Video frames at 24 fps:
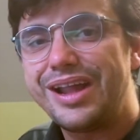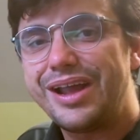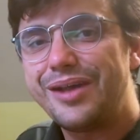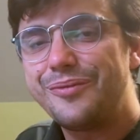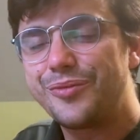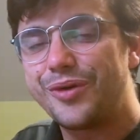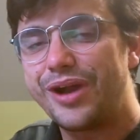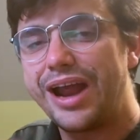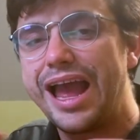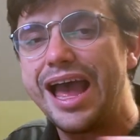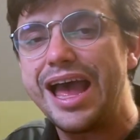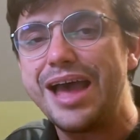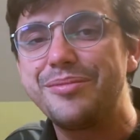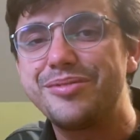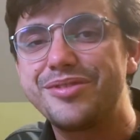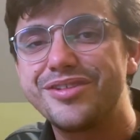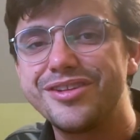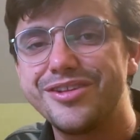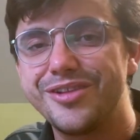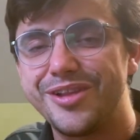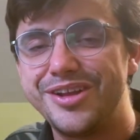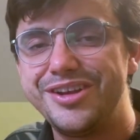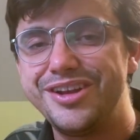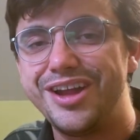We're
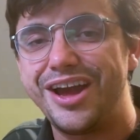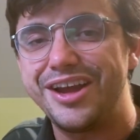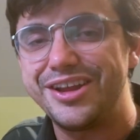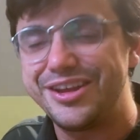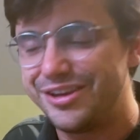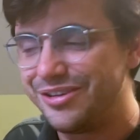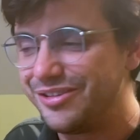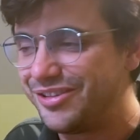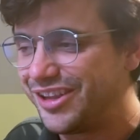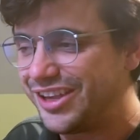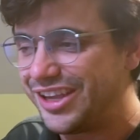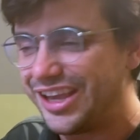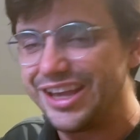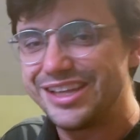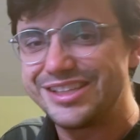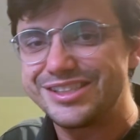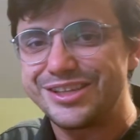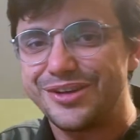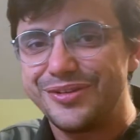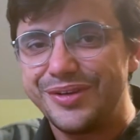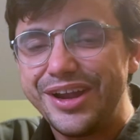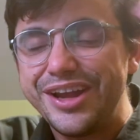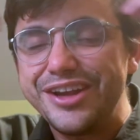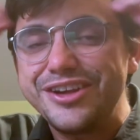absolutely not using it.
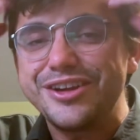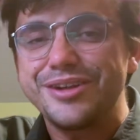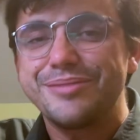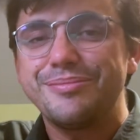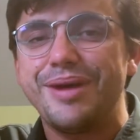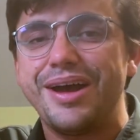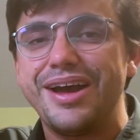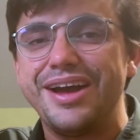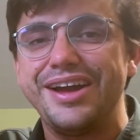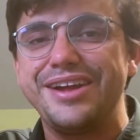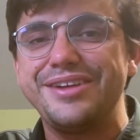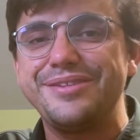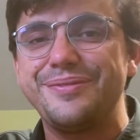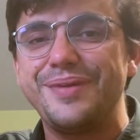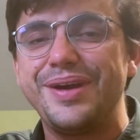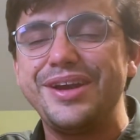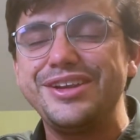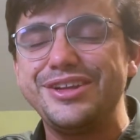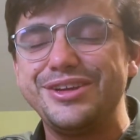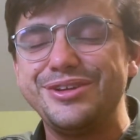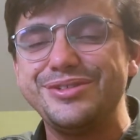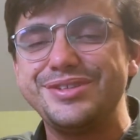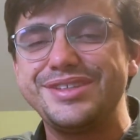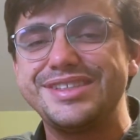So in your mind, when
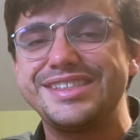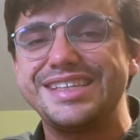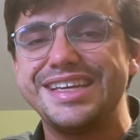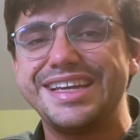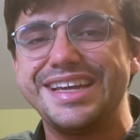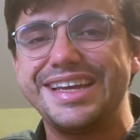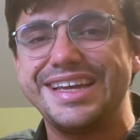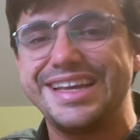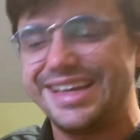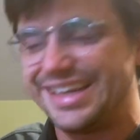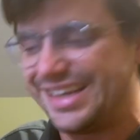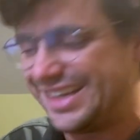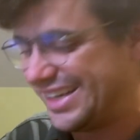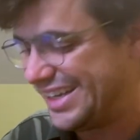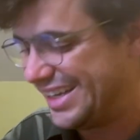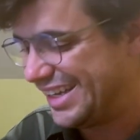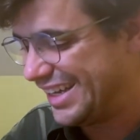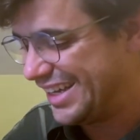you see